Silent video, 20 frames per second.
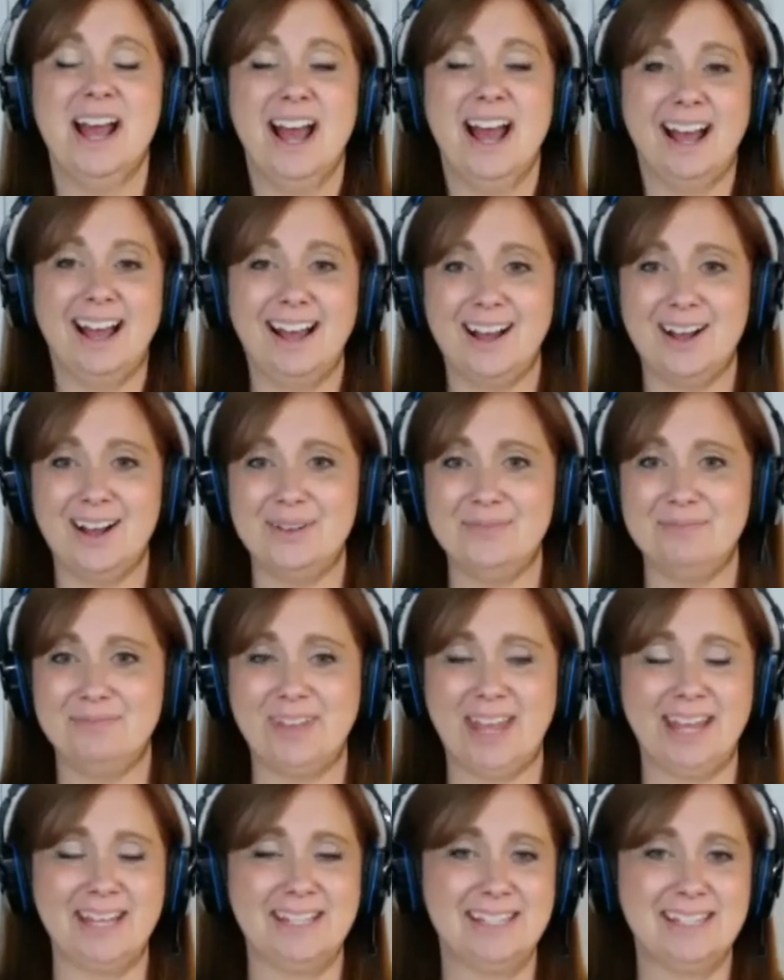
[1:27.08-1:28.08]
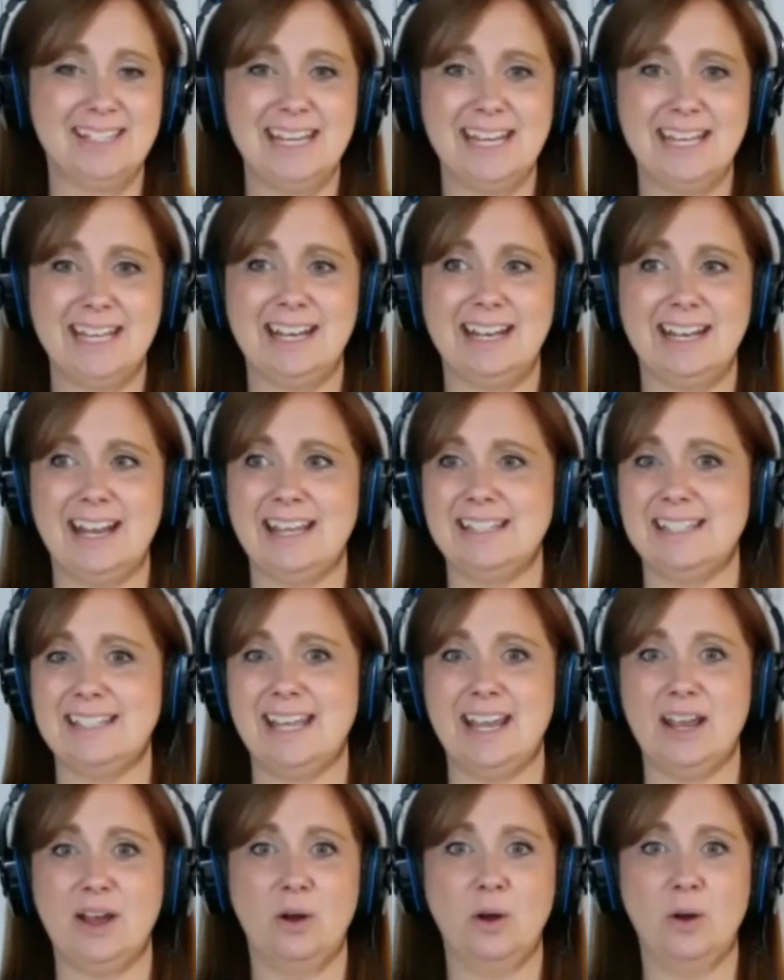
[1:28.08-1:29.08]
I see it and I
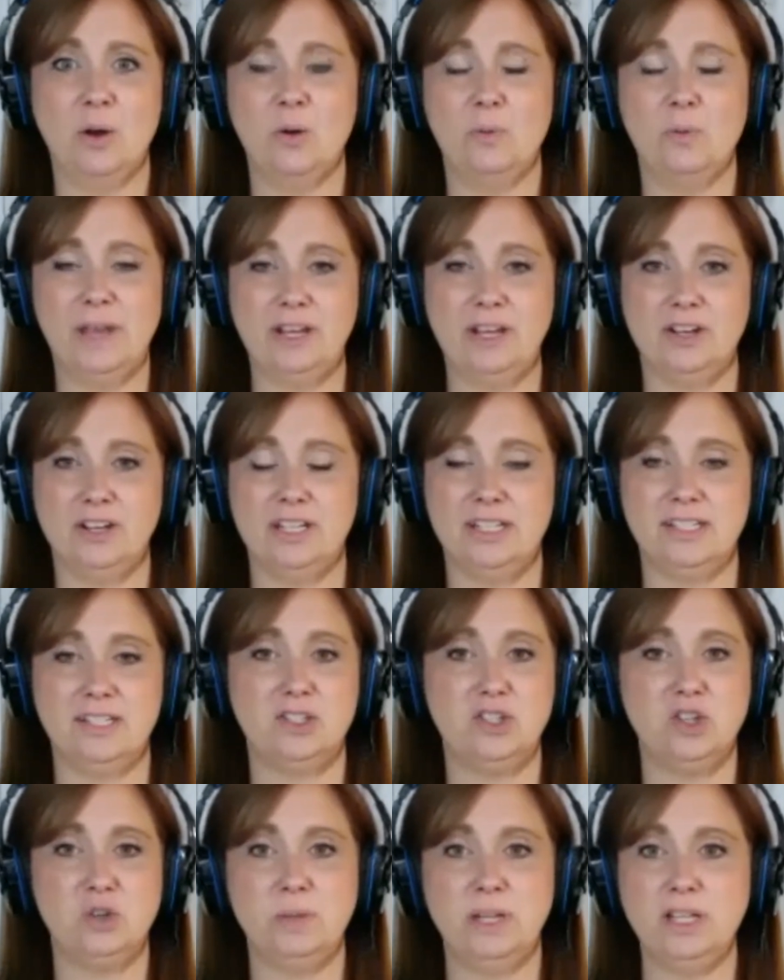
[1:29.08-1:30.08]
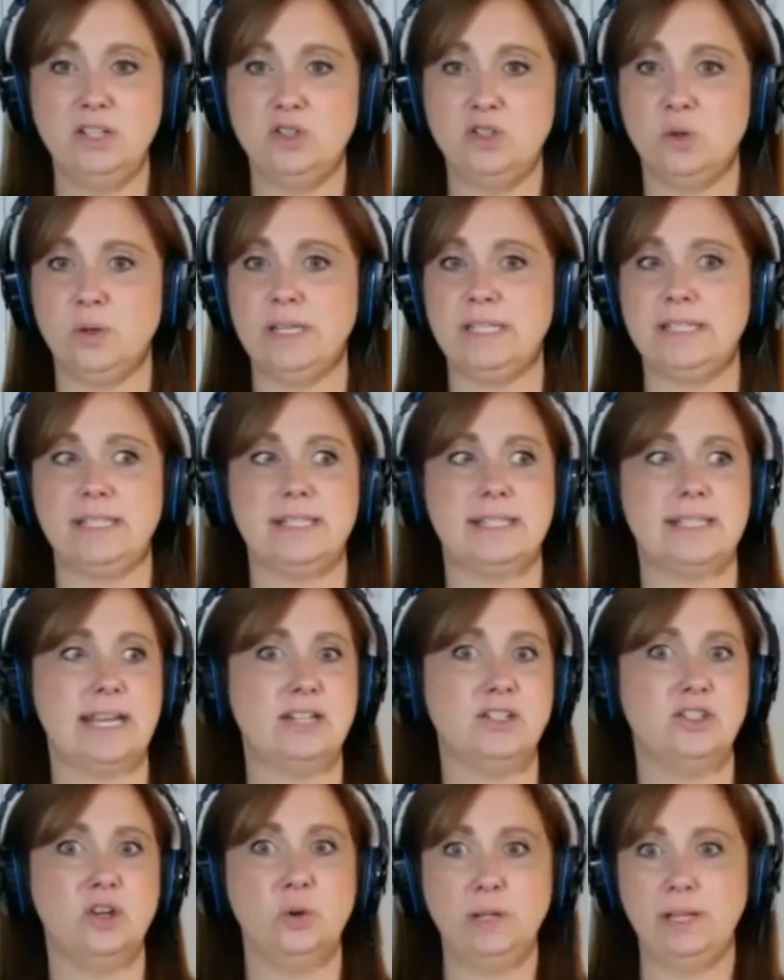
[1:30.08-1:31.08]
say, oh my goodness, too many choices. I
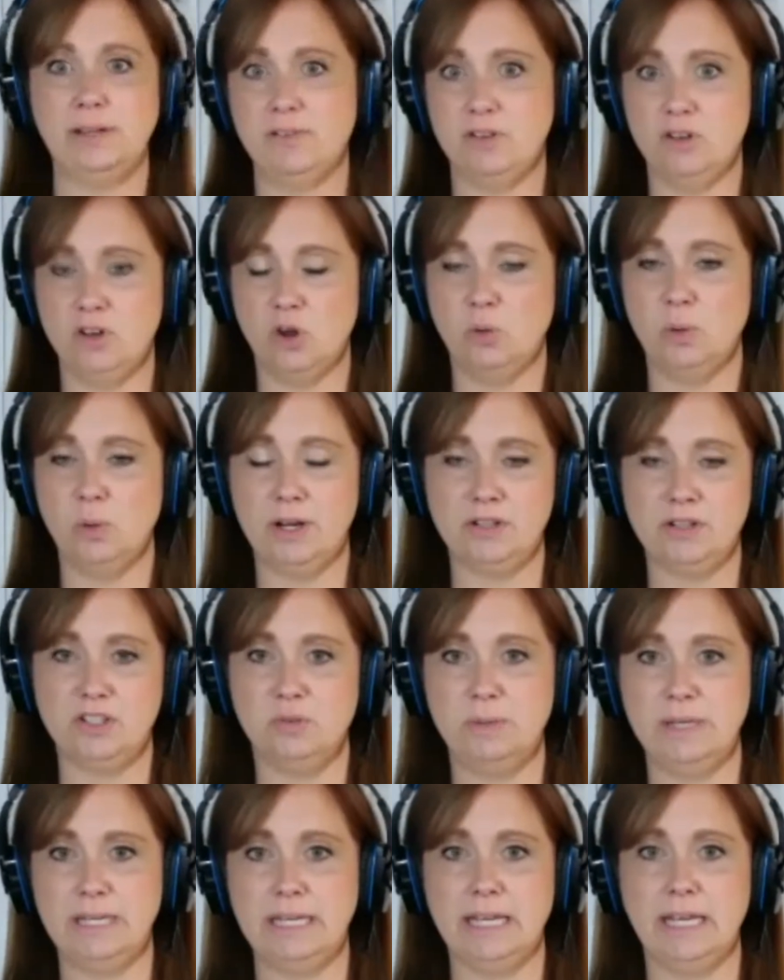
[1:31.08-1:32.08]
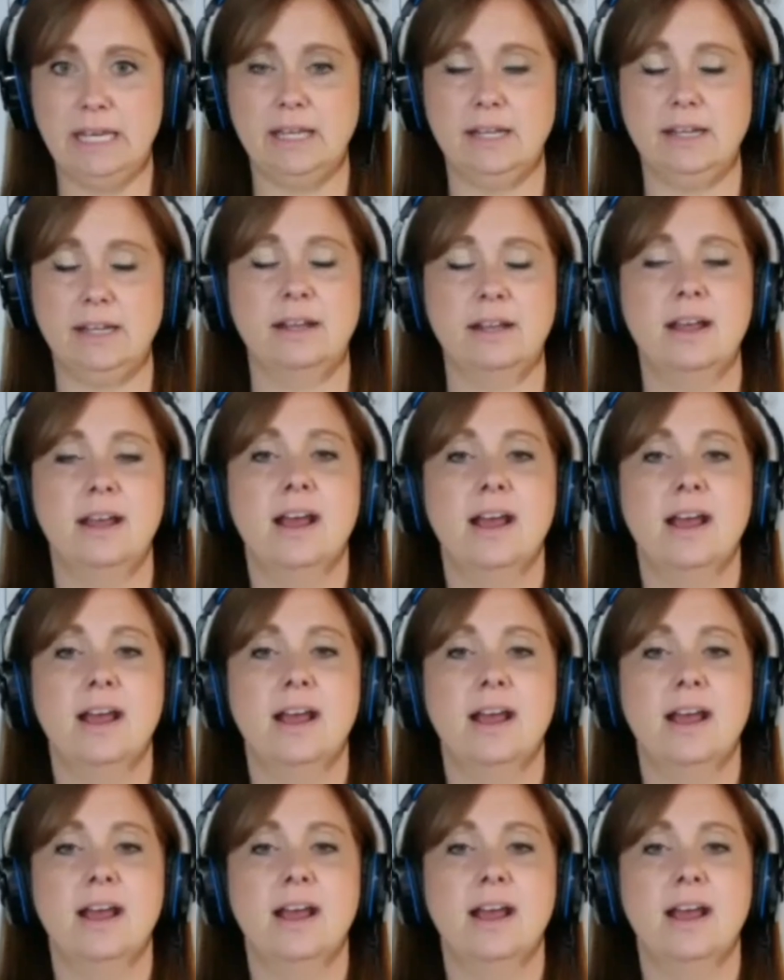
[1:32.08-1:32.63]
don't even know where to begin.